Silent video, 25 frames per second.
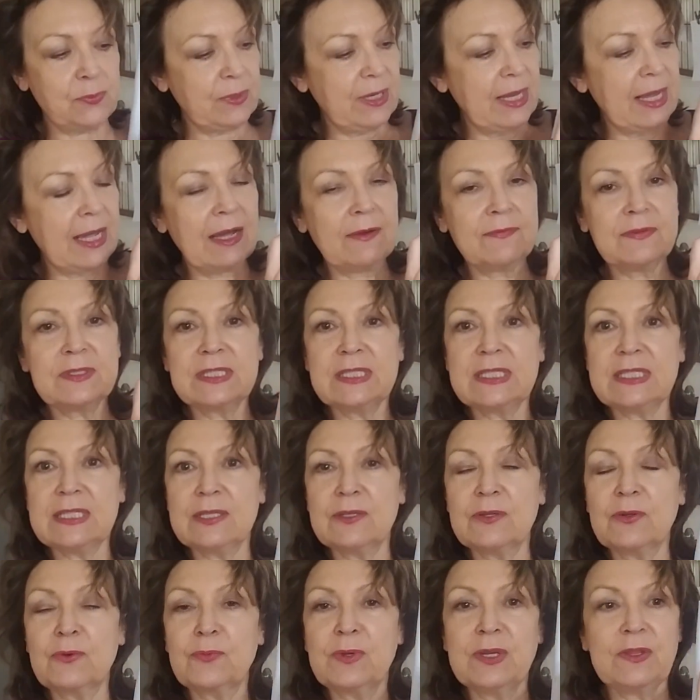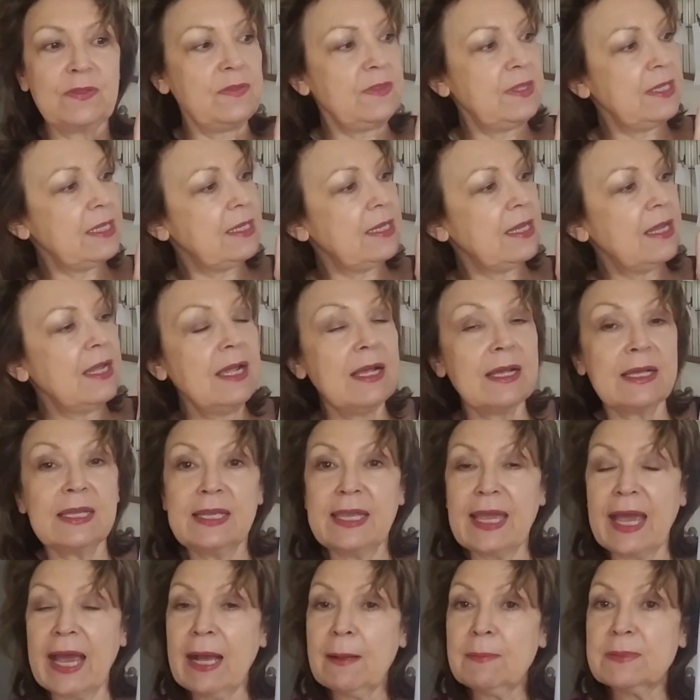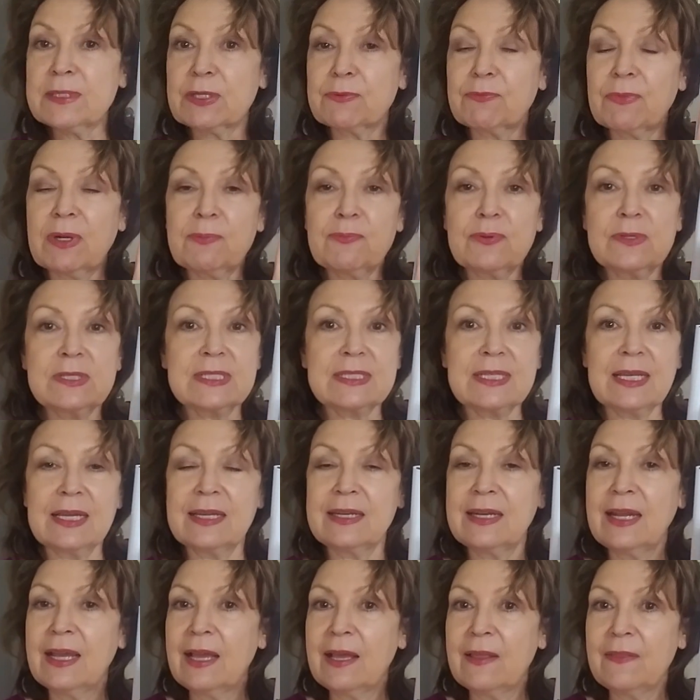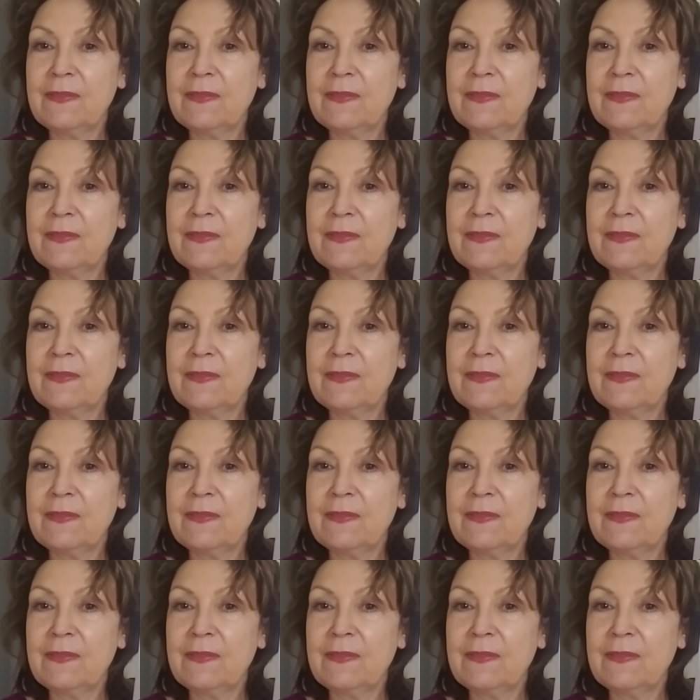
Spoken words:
We have to deal with the gaps that represent